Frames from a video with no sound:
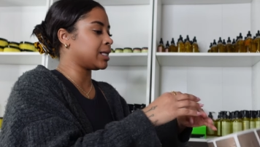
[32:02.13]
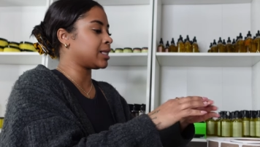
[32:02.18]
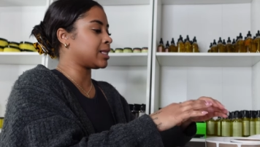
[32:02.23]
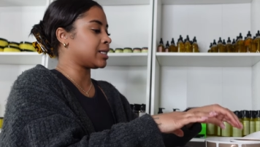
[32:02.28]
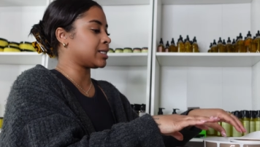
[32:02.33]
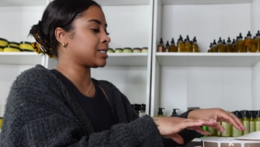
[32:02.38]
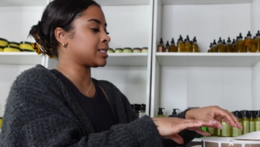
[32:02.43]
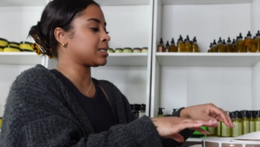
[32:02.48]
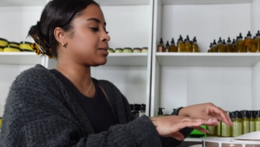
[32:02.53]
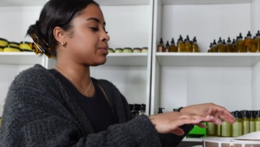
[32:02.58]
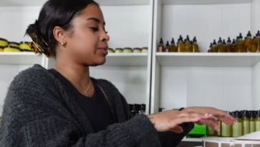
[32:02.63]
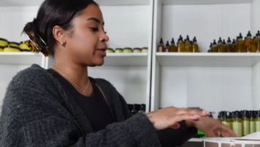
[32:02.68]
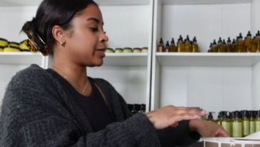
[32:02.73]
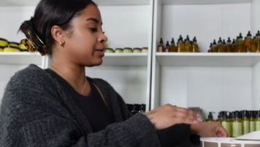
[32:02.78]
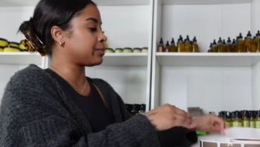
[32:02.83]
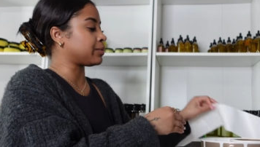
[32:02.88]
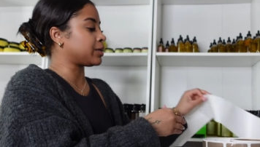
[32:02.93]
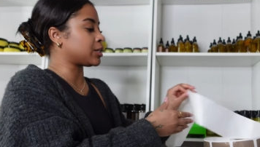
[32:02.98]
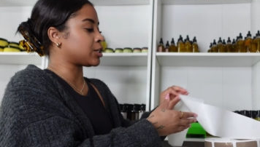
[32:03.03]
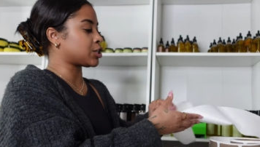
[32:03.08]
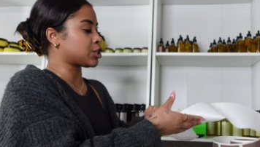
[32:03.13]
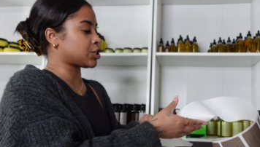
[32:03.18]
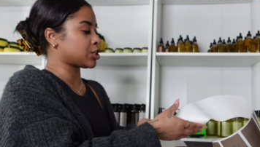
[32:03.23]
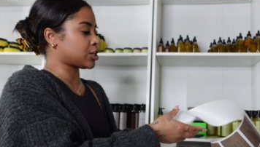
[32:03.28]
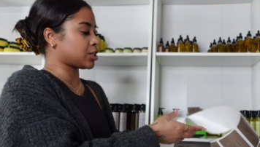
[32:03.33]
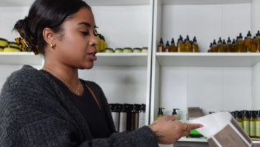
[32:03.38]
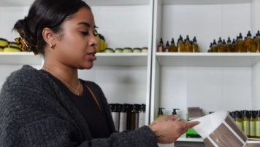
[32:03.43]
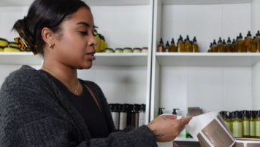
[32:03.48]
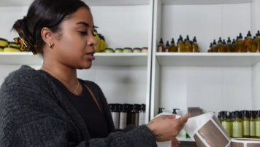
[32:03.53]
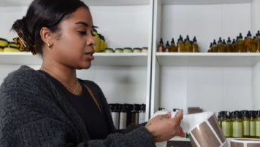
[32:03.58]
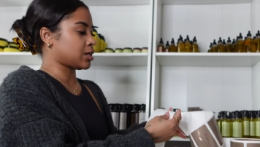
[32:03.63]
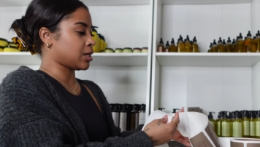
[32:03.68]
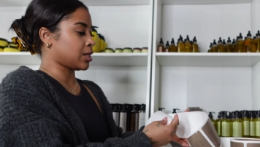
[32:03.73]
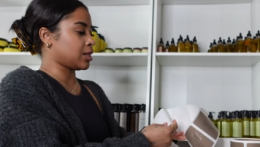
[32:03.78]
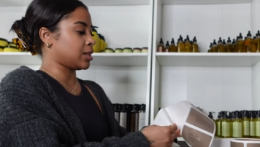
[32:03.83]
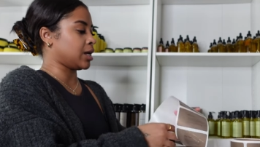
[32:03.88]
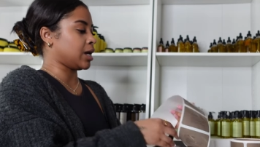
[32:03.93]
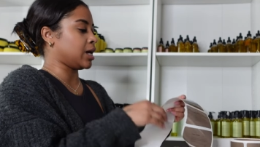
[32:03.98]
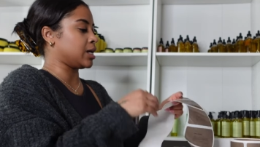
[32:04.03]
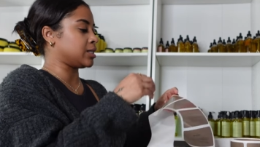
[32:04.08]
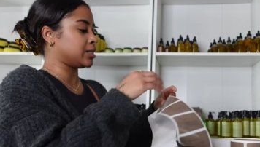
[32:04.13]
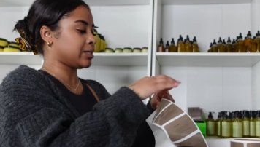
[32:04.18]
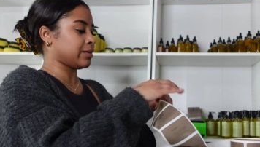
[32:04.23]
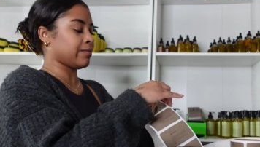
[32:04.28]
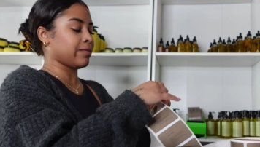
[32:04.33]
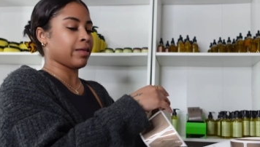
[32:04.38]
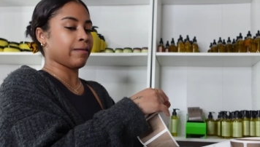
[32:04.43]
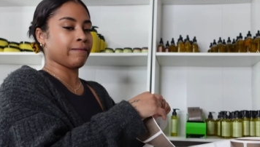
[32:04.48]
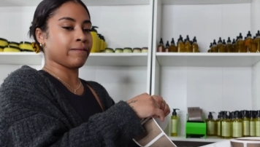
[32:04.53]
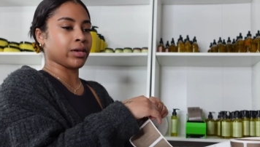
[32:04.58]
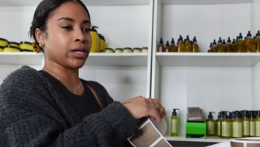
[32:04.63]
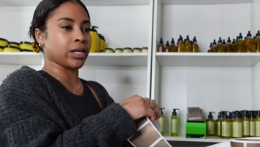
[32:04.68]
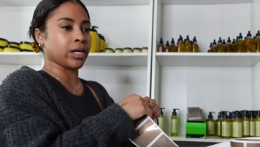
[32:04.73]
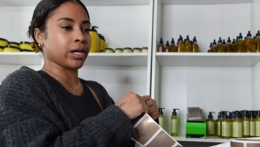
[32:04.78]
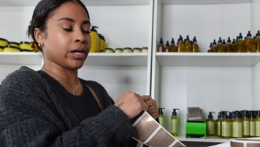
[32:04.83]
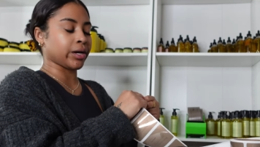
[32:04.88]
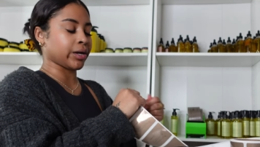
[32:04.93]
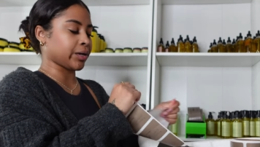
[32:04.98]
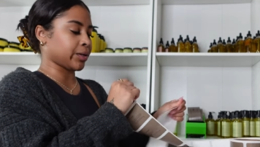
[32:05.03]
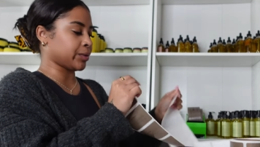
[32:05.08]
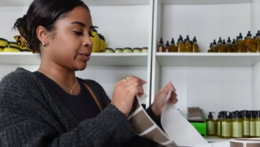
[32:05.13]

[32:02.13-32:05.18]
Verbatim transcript: This is pretty much the end of the video.